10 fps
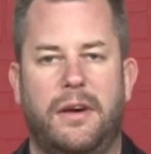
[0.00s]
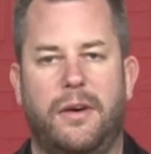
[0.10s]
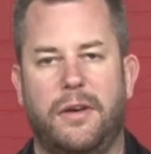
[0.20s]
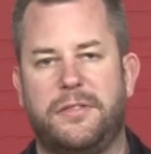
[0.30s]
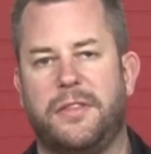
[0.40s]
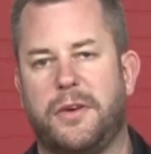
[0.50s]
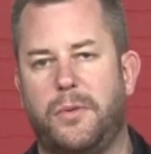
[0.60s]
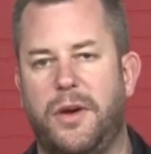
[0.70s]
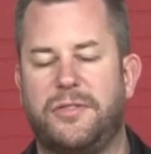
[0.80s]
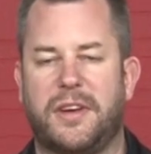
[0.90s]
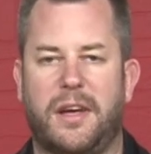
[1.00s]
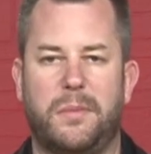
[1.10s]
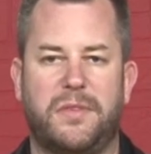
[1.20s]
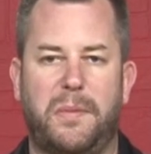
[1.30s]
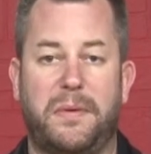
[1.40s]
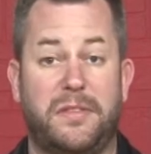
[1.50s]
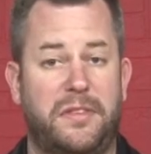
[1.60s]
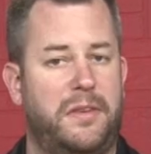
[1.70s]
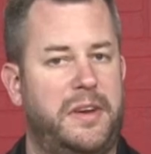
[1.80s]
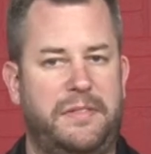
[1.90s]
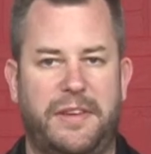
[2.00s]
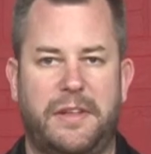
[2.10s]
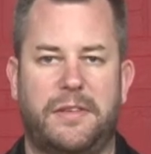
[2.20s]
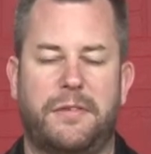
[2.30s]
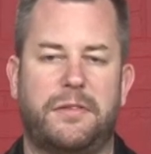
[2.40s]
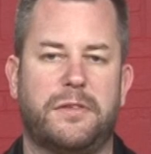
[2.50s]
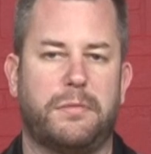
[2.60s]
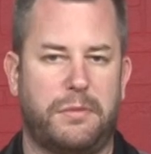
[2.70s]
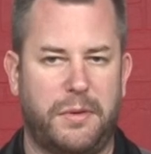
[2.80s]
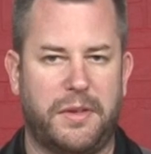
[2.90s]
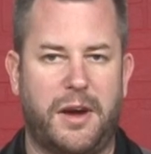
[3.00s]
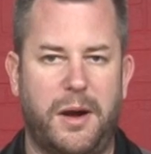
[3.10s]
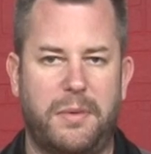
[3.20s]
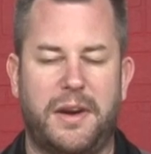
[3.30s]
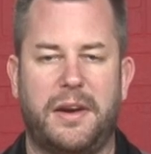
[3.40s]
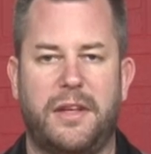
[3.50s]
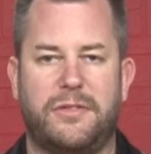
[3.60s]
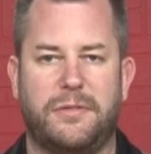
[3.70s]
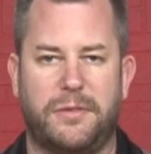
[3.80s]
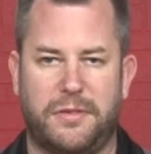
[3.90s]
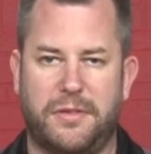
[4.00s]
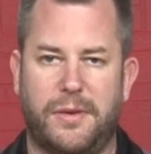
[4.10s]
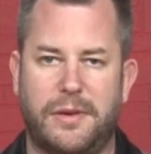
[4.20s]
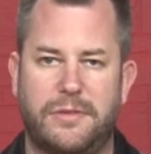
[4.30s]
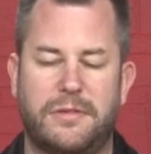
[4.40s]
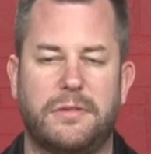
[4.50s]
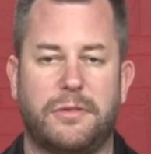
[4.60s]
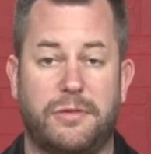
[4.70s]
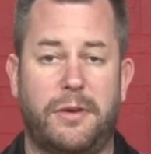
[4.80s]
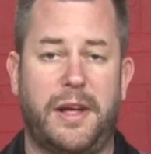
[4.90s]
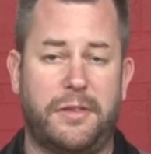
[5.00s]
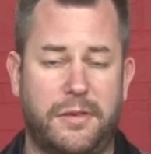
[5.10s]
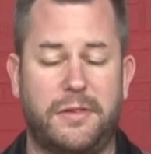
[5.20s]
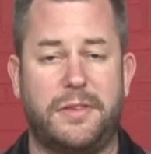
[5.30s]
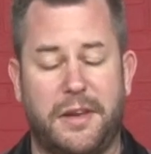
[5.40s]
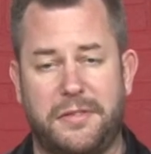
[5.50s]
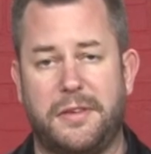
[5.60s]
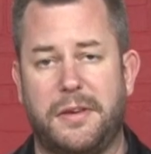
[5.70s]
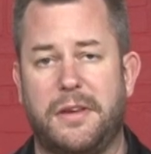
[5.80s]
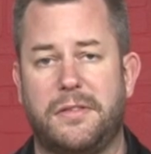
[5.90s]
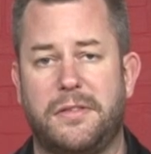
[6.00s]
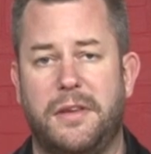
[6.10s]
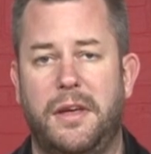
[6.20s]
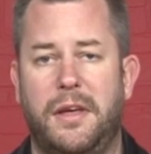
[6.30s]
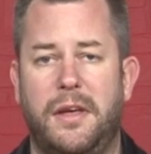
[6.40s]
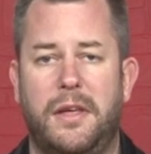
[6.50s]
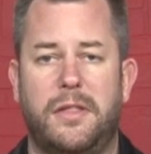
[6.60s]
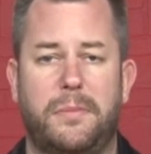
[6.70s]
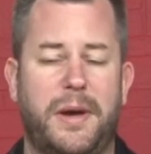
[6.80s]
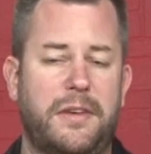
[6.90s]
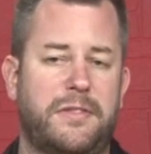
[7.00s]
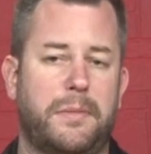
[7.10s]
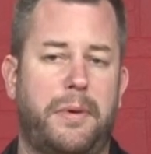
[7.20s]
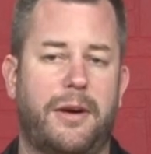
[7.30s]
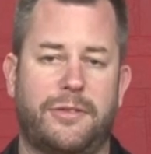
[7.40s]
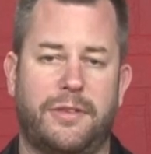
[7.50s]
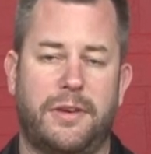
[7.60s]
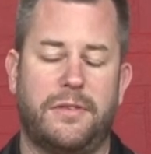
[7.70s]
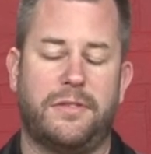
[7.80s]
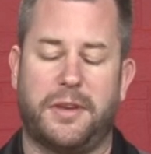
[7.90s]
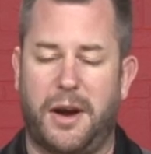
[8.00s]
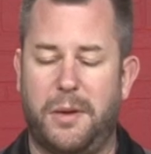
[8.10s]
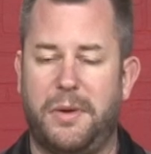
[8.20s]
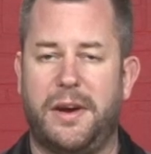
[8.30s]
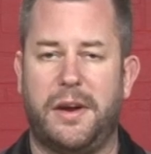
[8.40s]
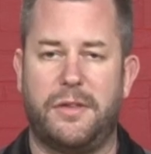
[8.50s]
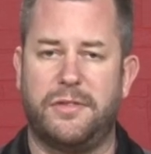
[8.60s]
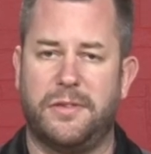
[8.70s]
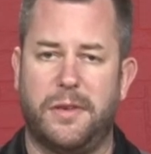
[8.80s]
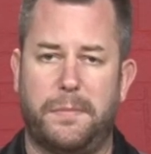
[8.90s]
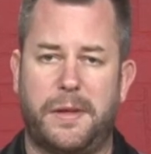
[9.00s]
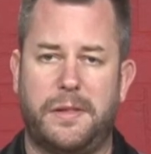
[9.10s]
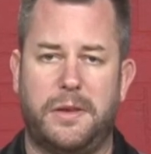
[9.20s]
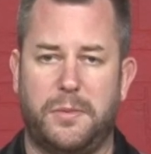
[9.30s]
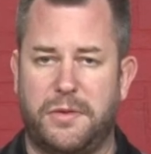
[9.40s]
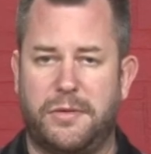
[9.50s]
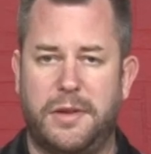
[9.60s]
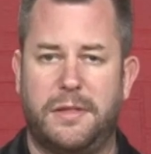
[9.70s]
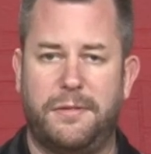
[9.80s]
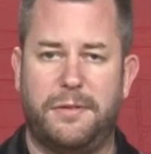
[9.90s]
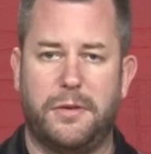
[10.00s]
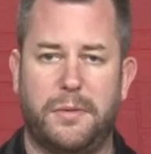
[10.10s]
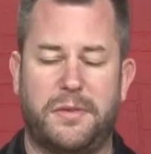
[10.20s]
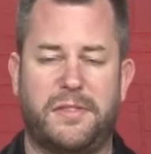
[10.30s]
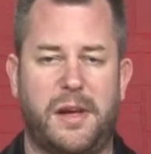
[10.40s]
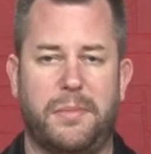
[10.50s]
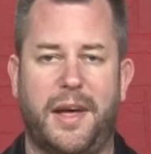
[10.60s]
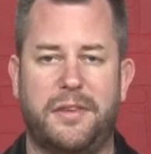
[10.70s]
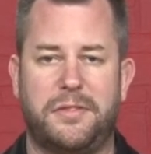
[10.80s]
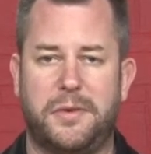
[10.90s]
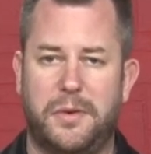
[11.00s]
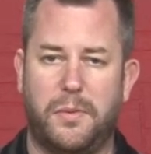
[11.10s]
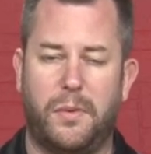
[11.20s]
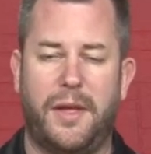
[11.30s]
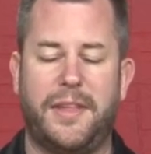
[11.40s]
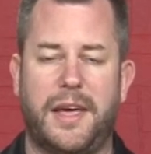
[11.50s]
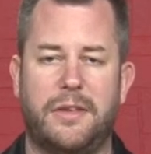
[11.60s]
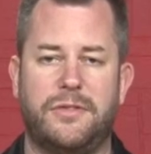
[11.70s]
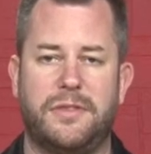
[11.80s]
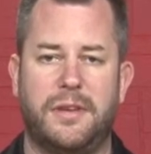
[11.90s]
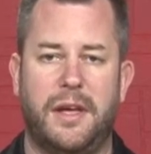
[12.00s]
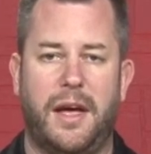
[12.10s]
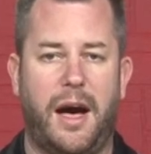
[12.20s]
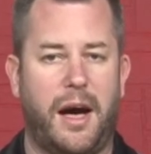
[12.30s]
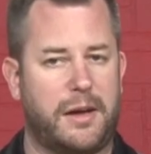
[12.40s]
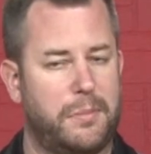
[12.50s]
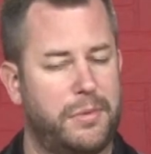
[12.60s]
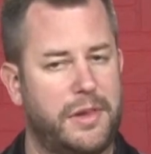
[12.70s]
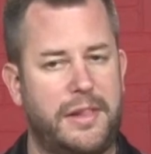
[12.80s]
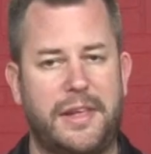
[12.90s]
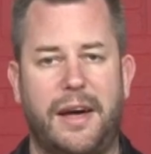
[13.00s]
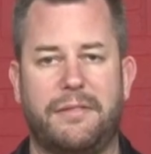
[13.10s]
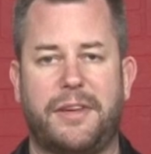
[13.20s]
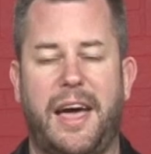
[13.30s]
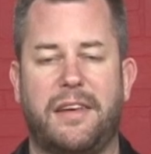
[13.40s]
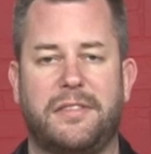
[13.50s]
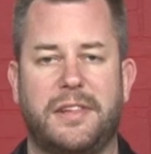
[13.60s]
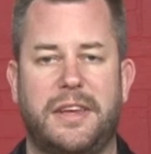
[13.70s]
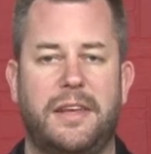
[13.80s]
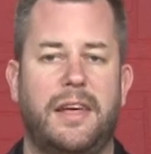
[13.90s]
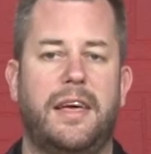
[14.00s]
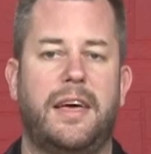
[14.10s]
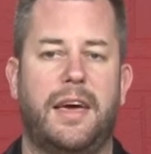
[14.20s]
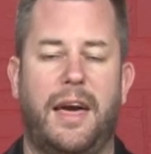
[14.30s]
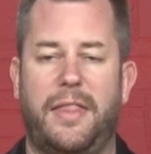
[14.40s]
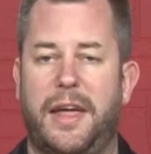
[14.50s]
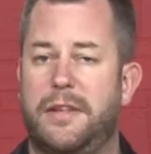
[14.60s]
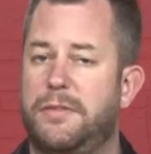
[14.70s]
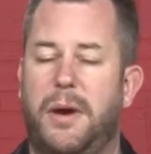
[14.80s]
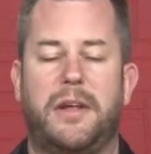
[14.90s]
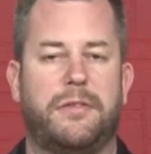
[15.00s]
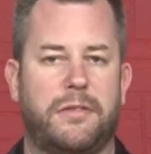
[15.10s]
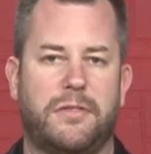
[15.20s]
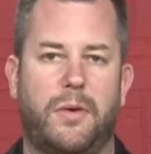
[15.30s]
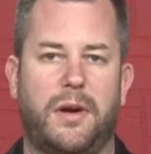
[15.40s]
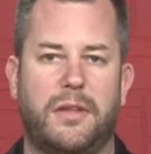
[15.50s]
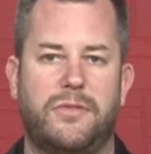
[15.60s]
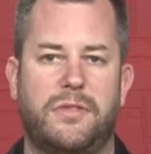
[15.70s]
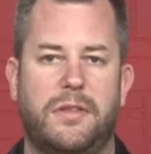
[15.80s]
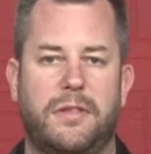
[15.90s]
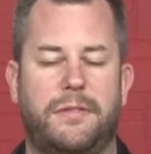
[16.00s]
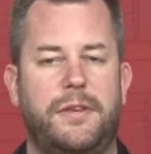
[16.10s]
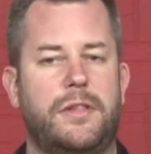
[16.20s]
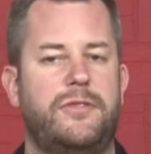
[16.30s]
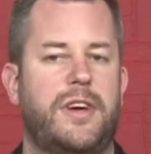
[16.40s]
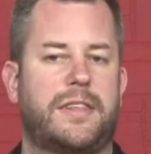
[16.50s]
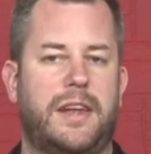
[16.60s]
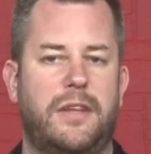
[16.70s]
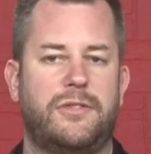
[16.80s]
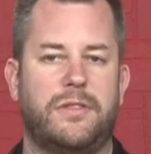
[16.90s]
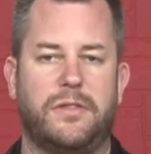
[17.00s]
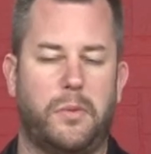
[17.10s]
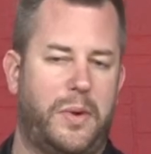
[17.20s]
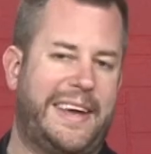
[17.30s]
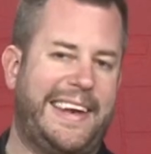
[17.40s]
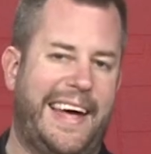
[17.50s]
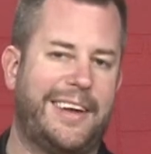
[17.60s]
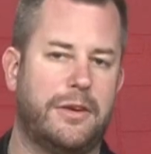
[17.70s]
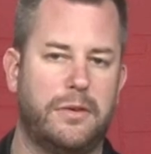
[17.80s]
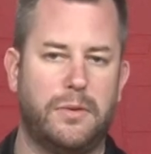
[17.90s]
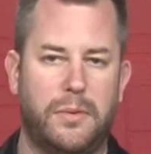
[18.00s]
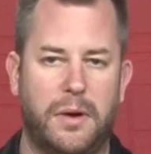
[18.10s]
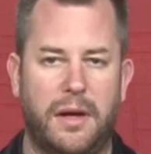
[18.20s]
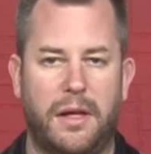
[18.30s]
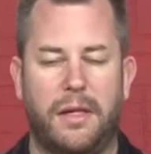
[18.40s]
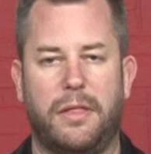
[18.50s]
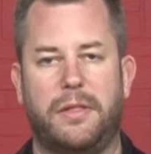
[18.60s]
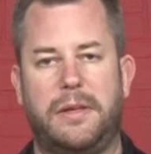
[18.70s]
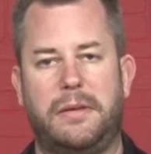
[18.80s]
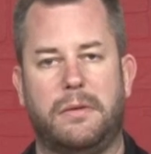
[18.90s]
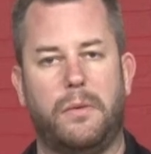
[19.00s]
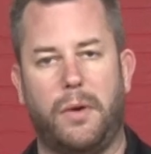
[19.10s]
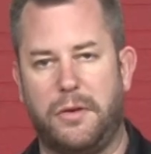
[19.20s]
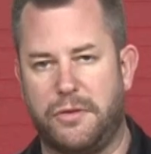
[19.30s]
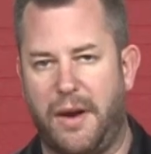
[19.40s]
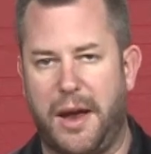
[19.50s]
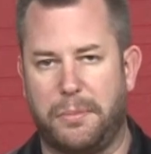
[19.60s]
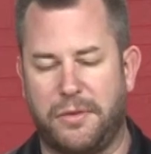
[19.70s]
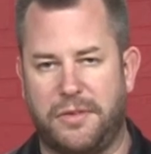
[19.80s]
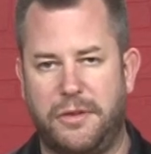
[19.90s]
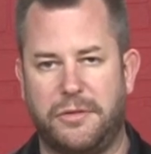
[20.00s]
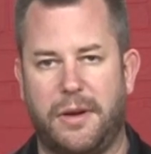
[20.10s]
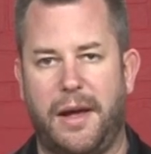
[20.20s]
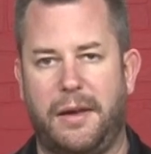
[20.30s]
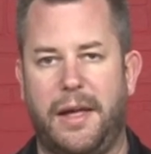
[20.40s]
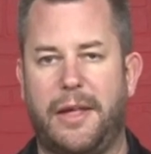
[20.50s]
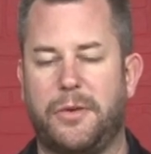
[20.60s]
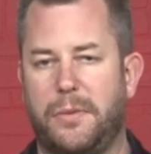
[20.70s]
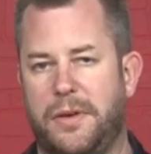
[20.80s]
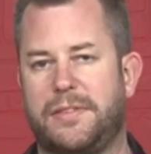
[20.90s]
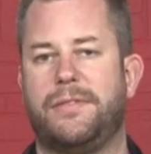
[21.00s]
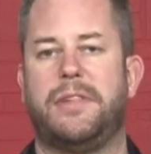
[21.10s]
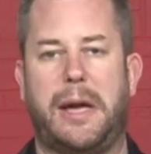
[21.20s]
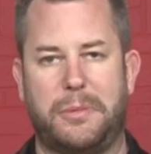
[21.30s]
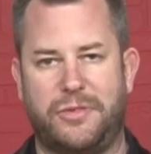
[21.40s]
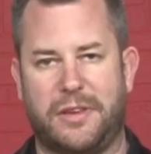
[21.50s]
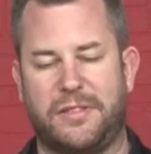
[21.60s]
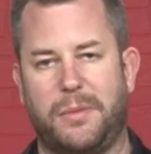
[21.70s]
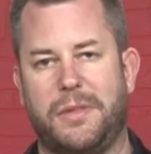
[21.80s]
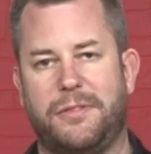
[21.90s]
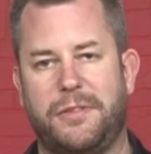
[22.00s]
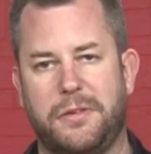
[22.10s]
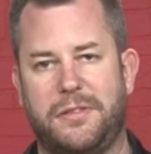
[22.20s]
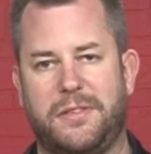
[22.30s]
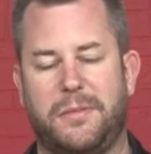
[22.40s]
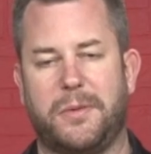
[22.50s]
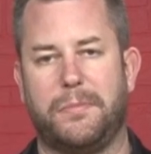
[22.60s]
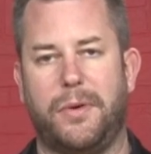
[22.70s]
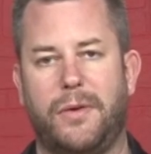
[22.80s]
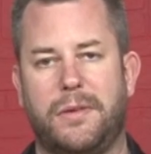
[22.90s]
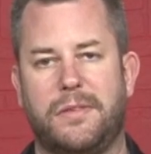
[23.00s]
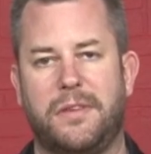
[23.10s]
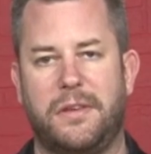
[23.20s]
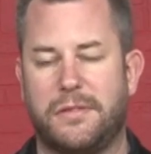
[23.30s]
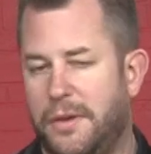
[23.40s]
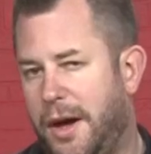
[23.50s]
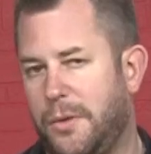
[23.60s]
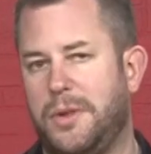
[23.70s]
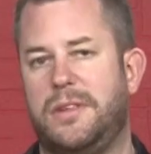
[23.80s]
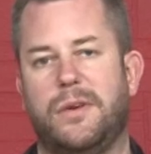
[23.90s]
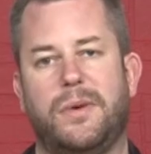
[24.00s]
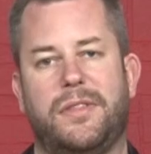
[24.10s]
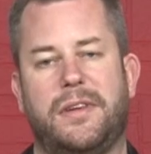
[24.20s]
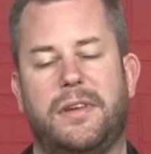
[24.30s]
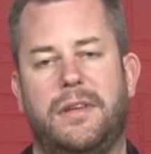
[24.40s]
Also, the question comes up, is there even a difference between the carbureted engine for storage? The short answer is yes, there is. The biggest departure is the carbureted engine, typically you would treat the fuel with stabilizer, run the engine completely out of gasoline, and then it's ready for storage. The fuel-injected engines, we cannot do the run dry procedure on at the risk of damaging some of the fuel system components. So how do we deal with it?